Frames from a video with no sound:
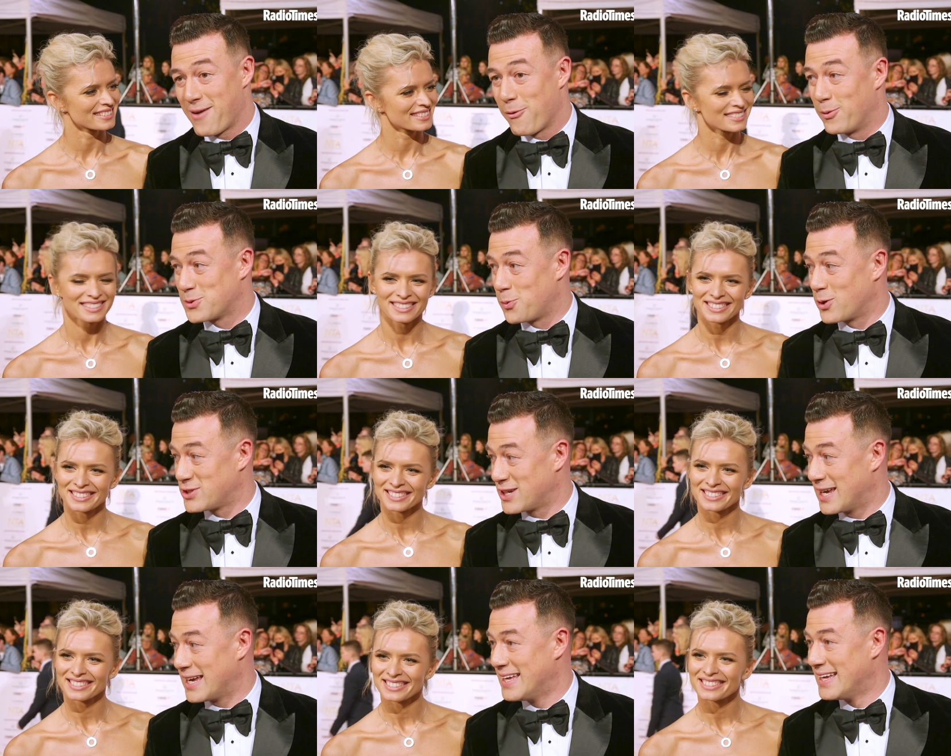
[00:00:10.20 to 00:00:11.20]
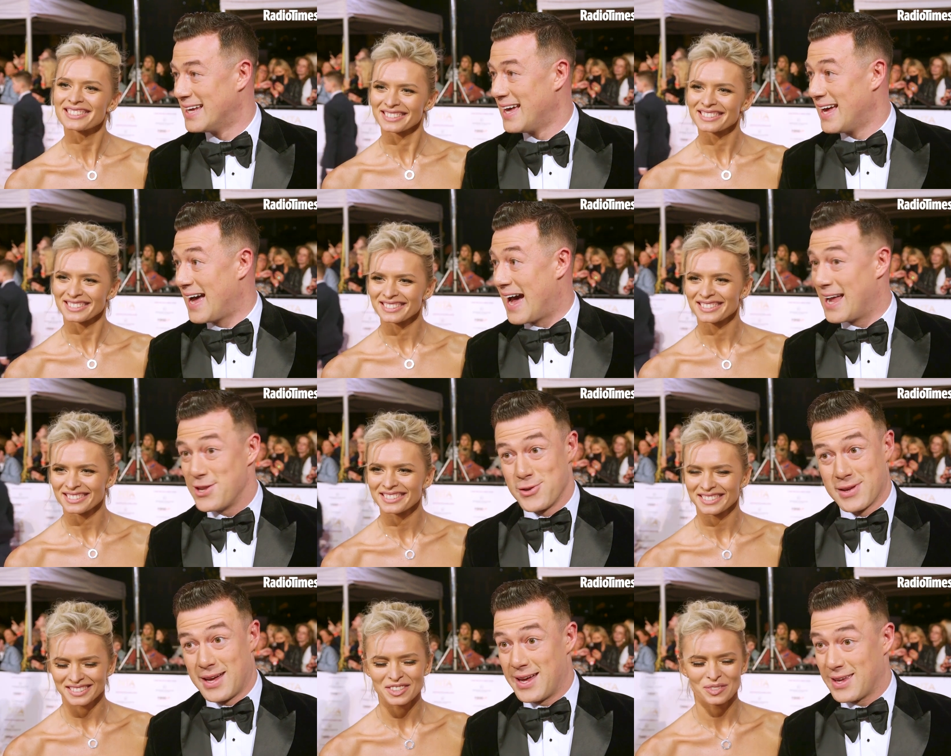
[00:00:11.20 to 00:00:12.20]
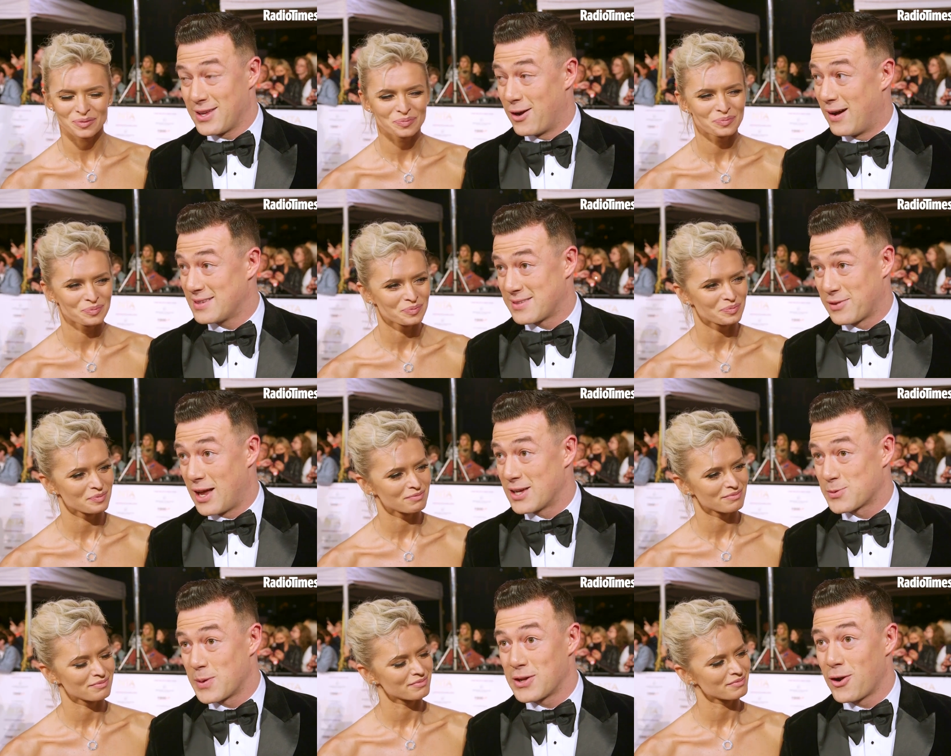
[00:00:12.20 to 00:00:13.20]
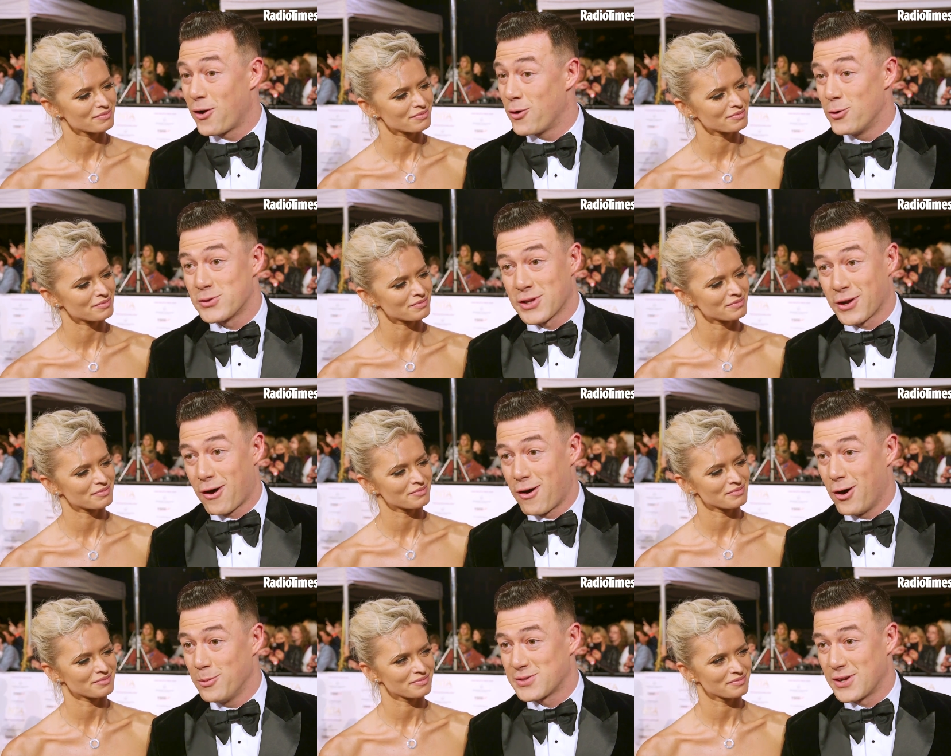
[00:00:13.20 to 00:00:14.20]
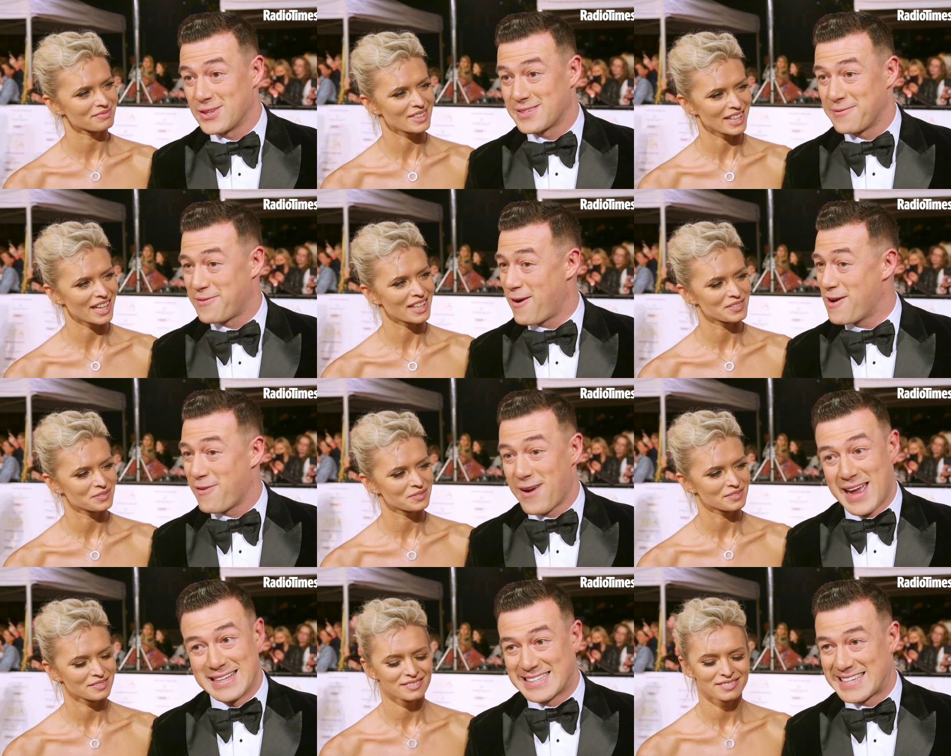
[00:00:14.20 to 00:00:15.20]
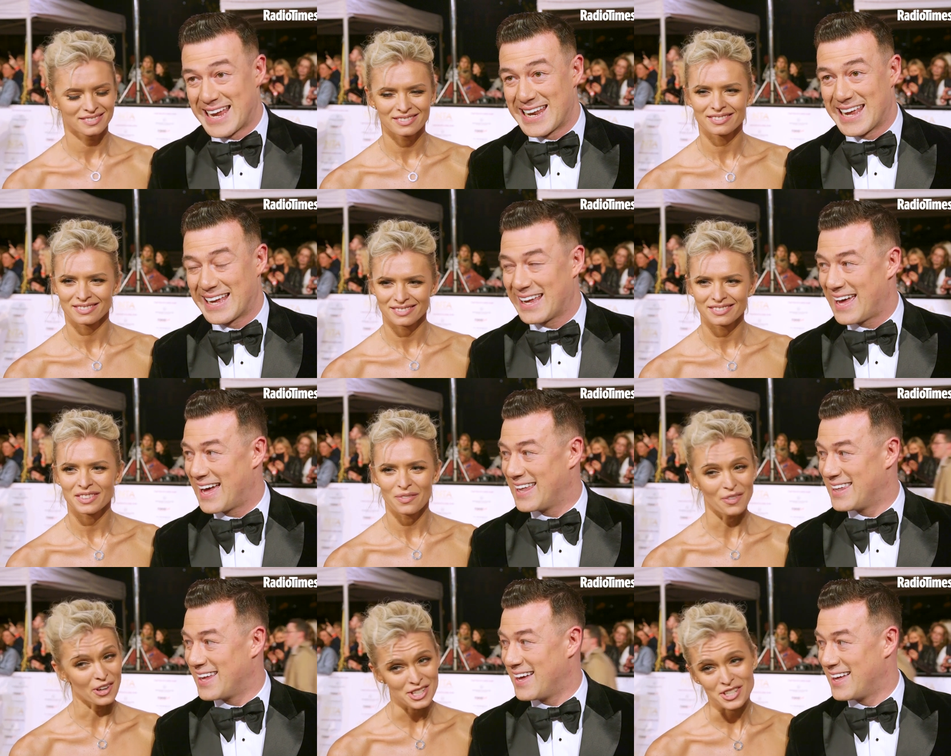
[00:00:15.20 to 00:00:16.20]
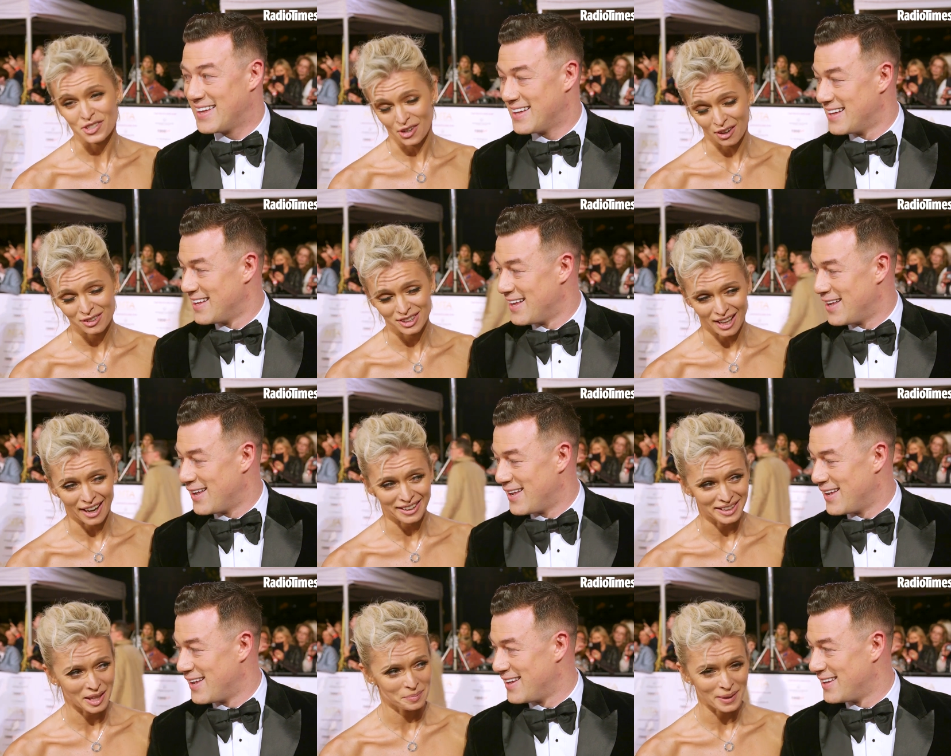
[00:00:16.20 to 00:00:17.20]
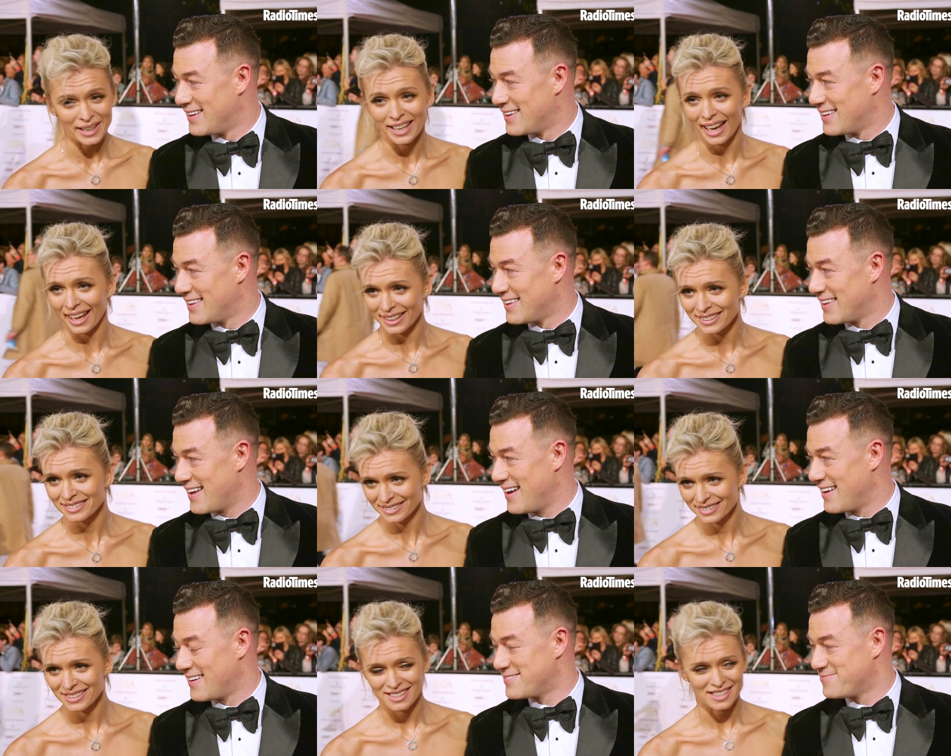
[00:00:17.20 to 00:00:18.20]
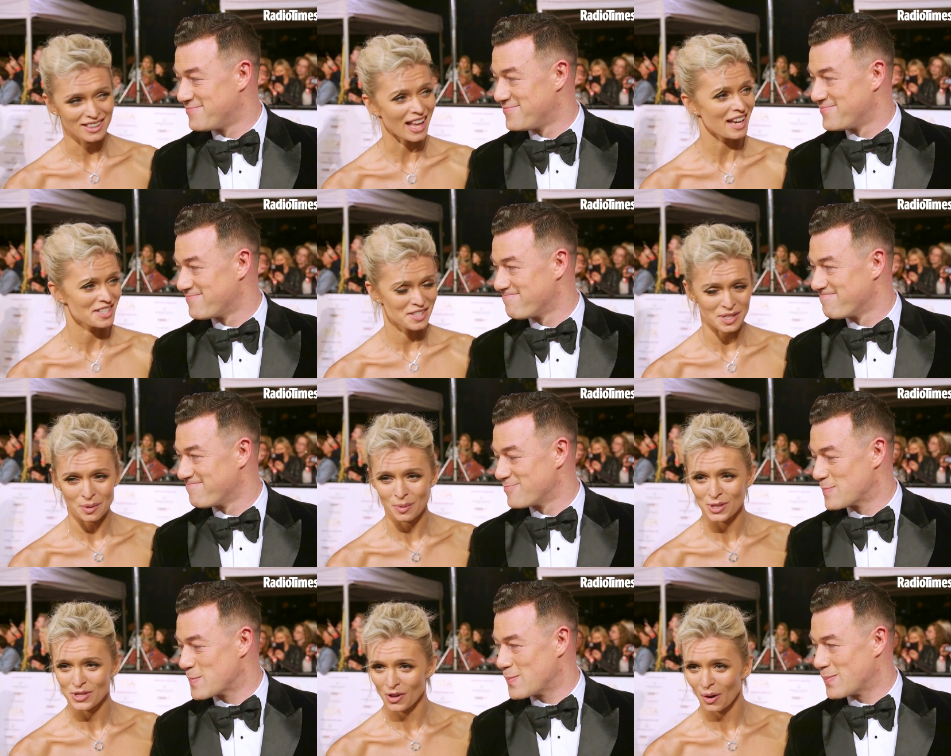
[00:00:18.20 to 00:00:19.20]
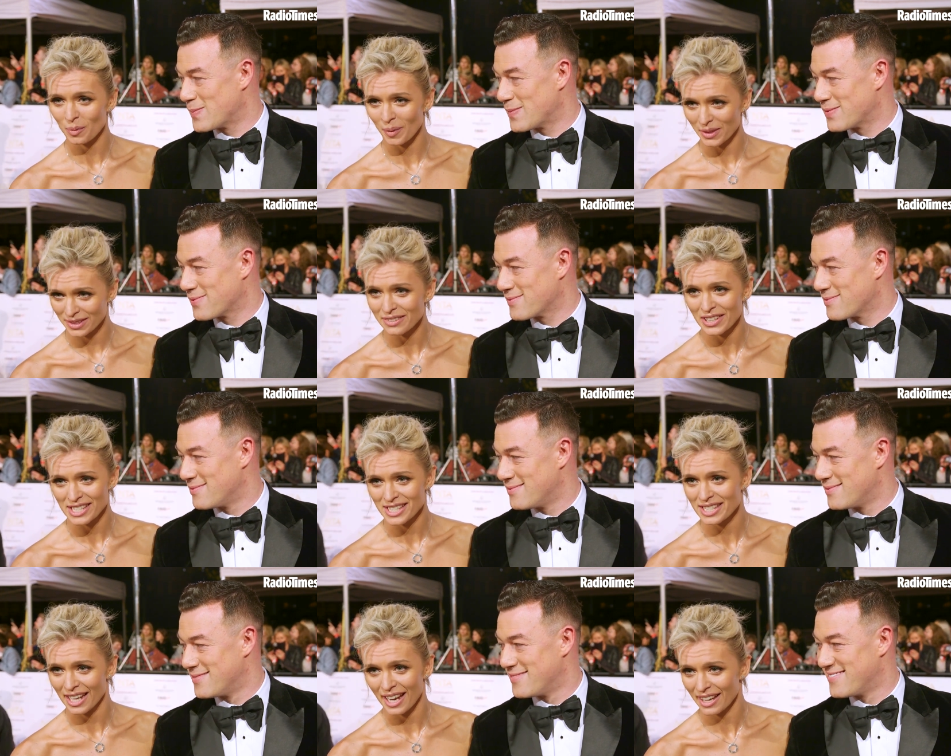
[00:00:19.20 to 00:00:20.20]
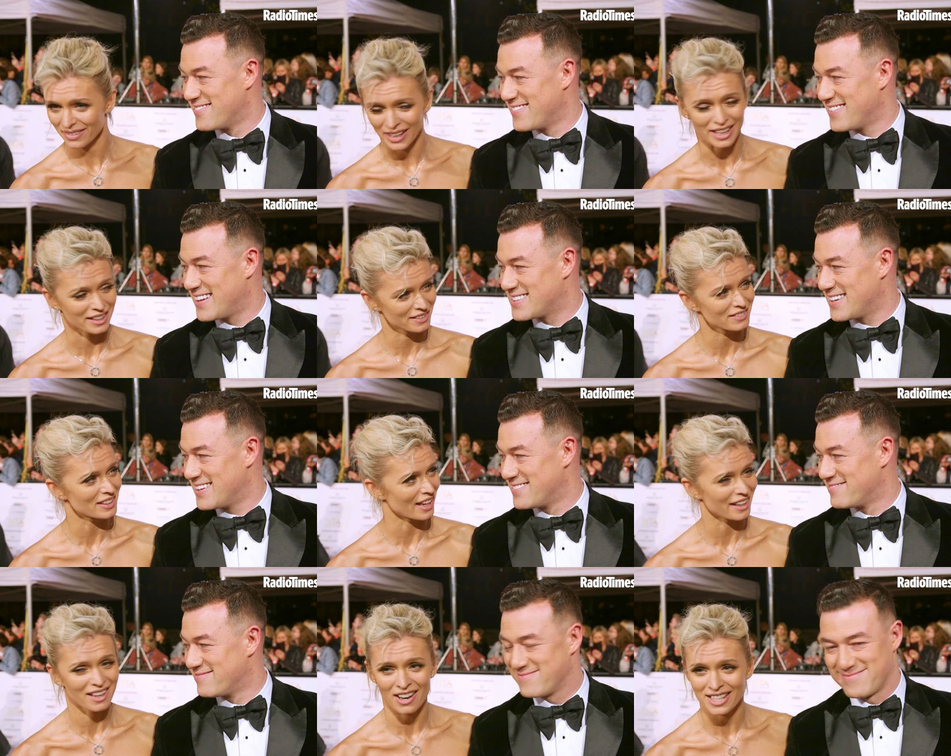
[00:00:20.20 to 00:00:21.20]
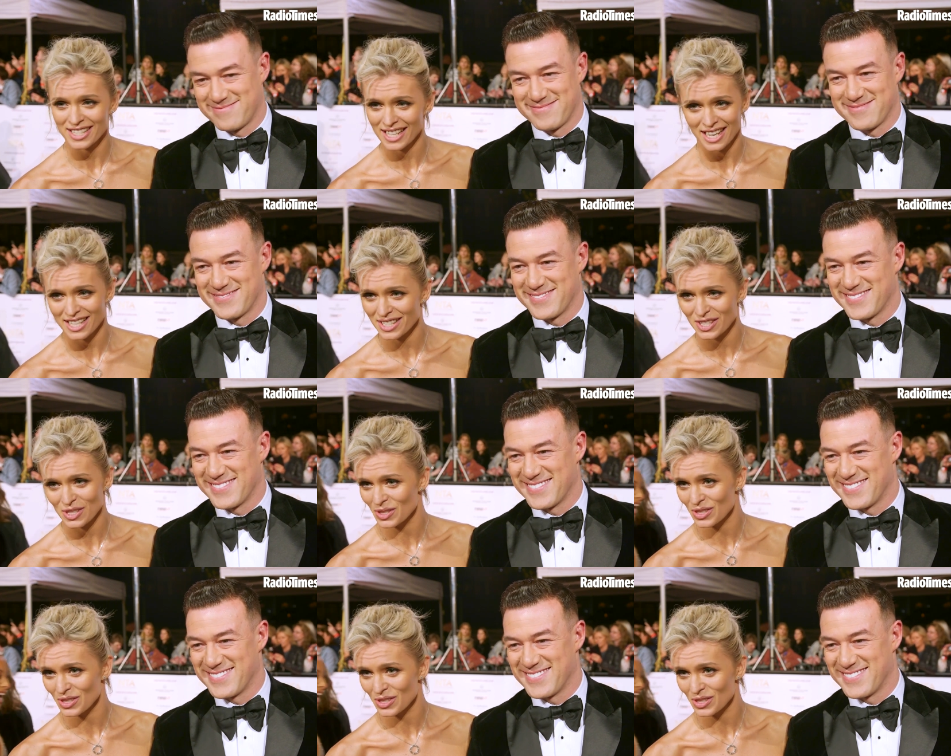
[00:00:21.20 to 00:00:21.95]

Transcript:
Speaker 1: it, everyone's watching it. And, uh, you know, as of last week, you don't know who's going to go home. So it's very, very entertaining. And
Speaker 2: very uh, strong lineup again. Yeah. Last year was strong, but this year, like like Kai says, you